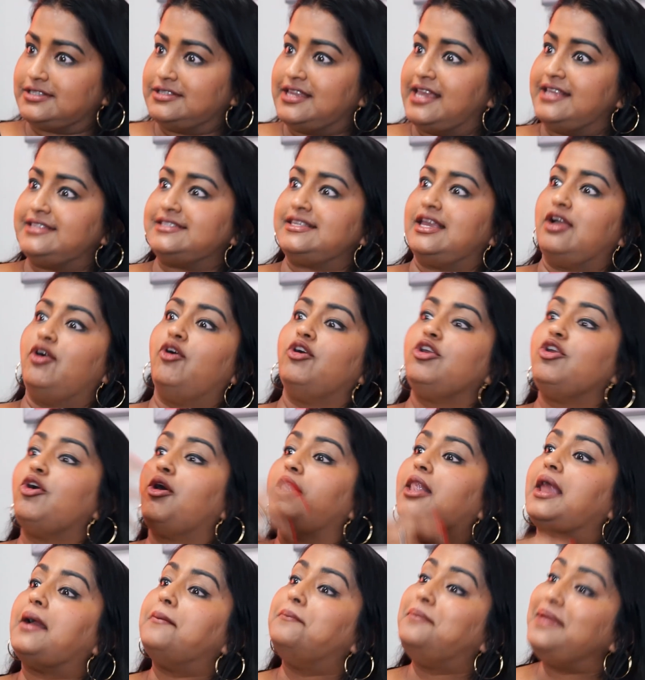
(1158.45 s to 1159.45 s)
They say, oh,
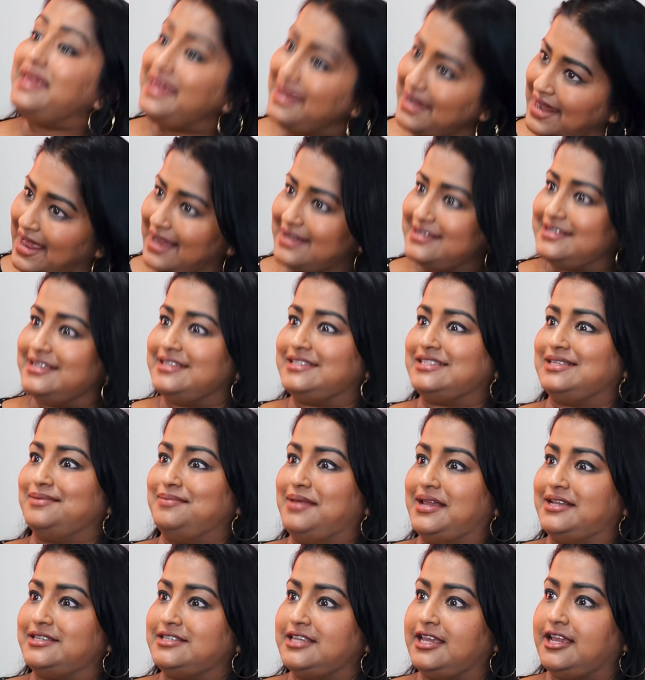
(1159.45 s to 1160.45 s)
y'all are being
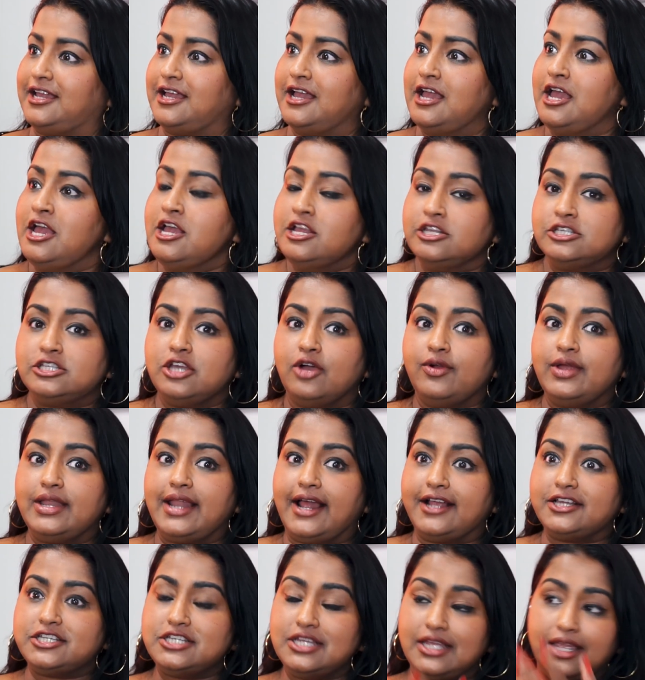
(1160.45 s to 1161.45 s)
anti-Semitic. So it
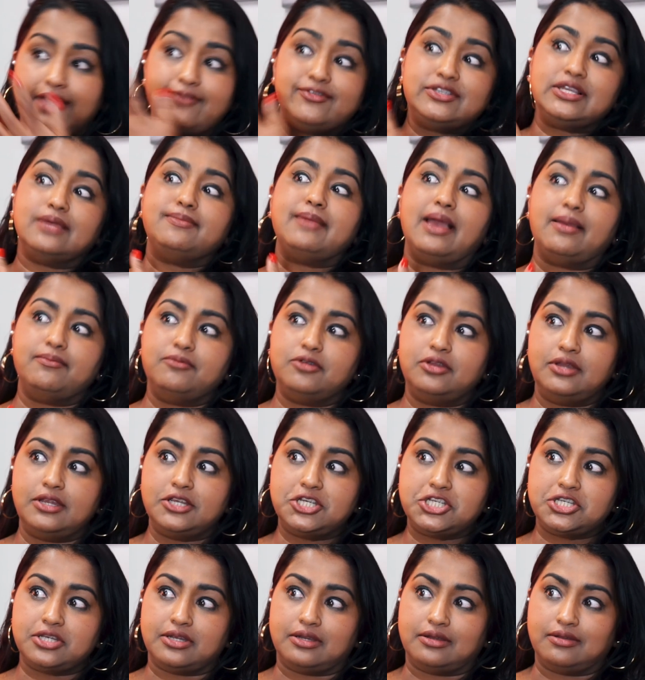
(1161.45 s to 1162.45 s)
actually gives them
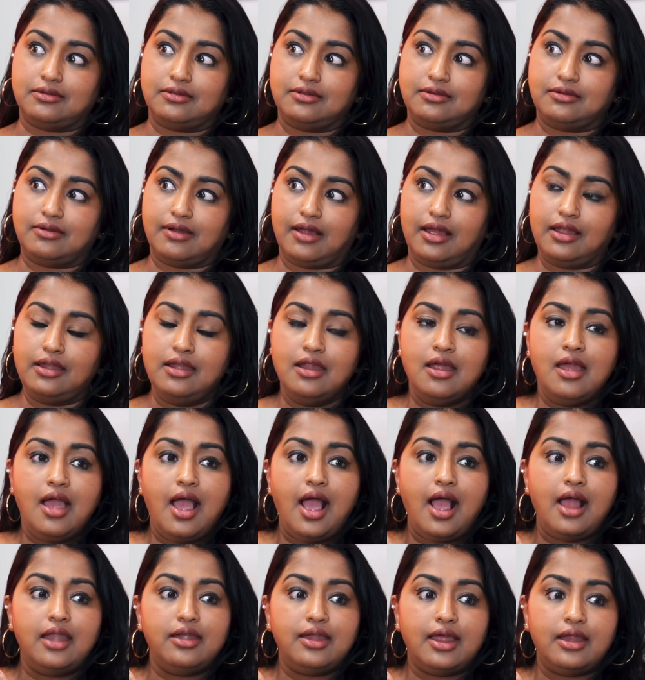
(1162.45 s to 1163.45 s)
ammunition, right?
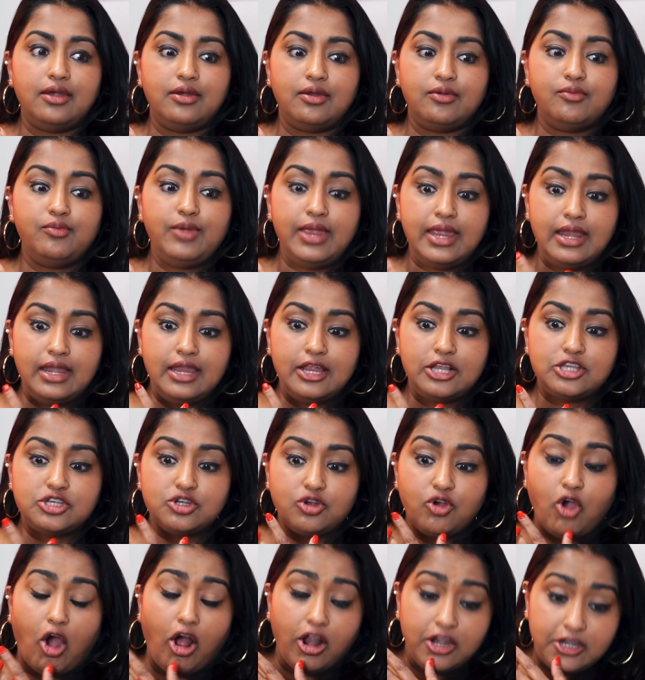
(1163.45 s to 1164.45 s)
And we need to
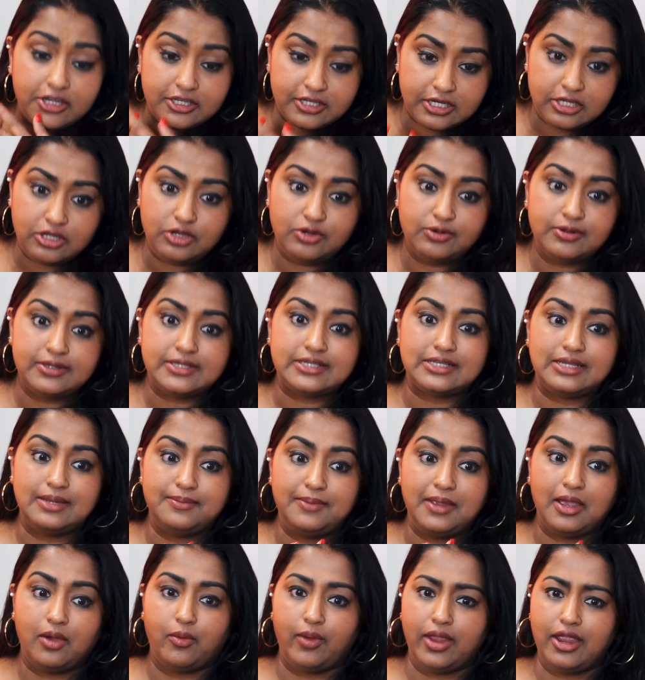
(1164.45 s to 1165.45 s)
continuously
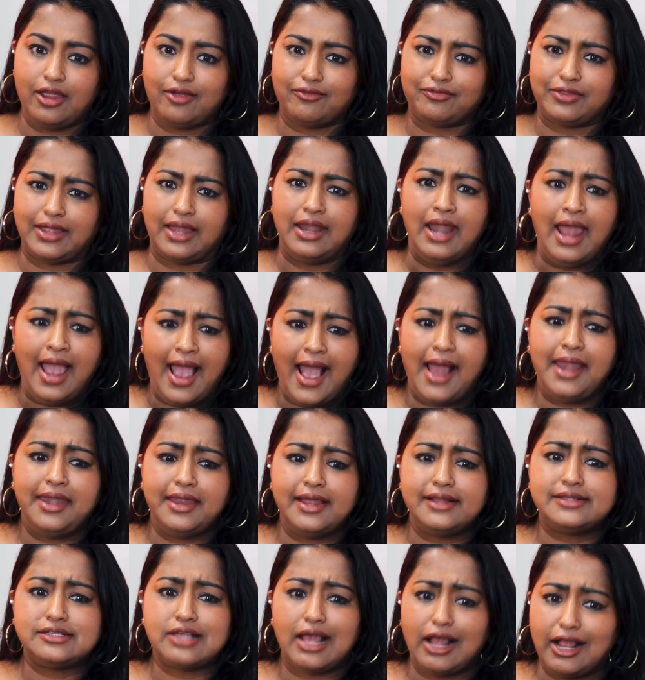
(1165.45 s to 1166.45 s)
be aware of that. And
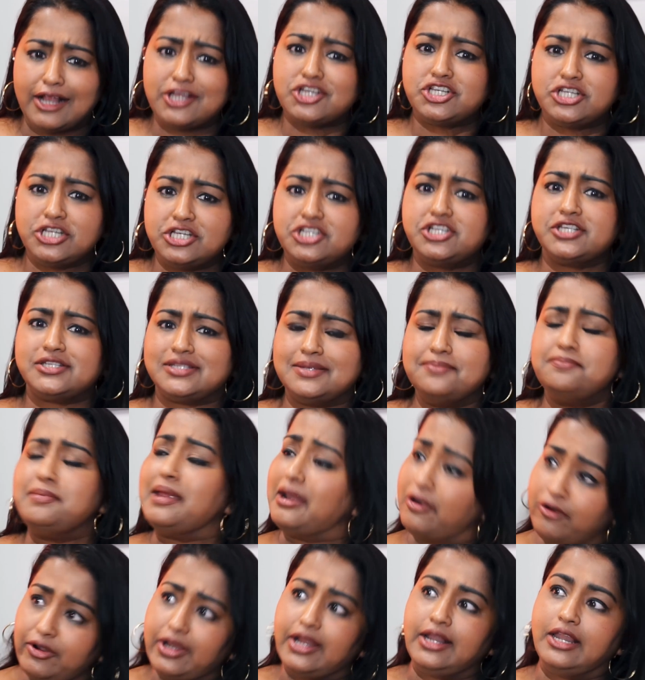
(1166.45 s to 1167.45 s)
it's actually just
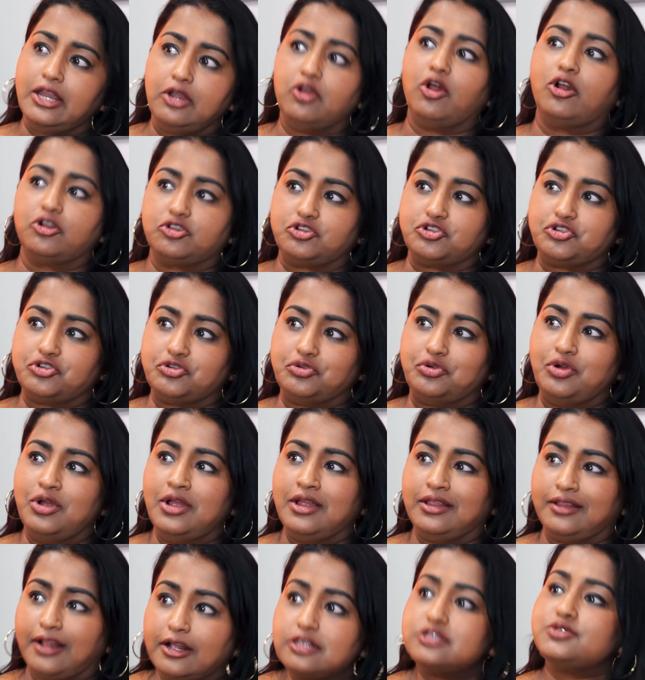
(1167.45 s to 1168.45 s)
empirically not true.
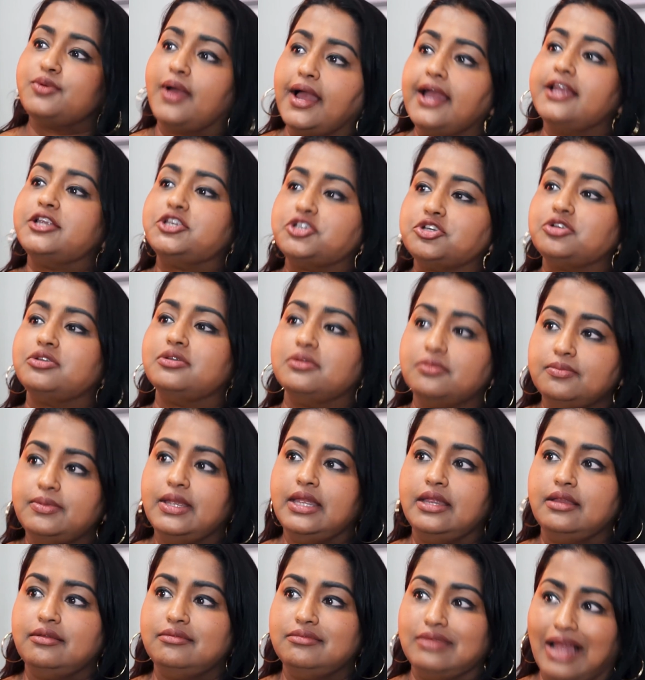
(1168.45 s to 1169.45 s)
That's why it shouldn't
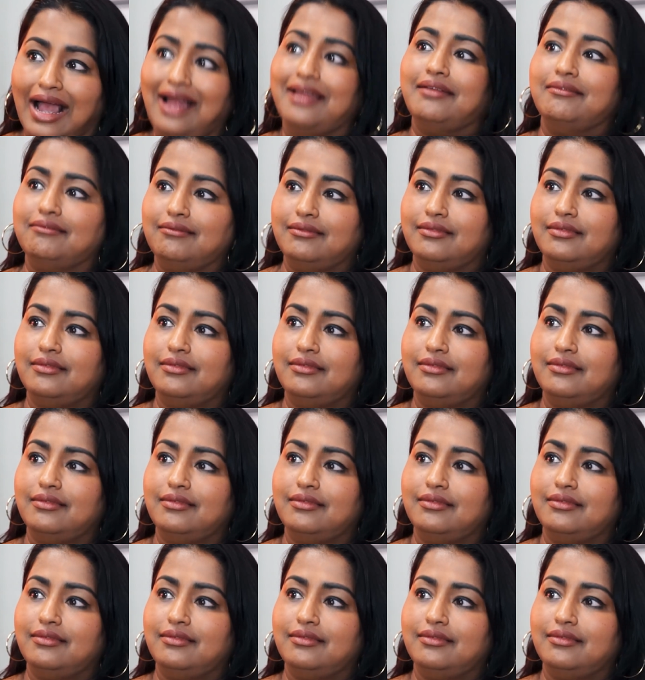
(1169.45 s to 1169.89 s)
be done.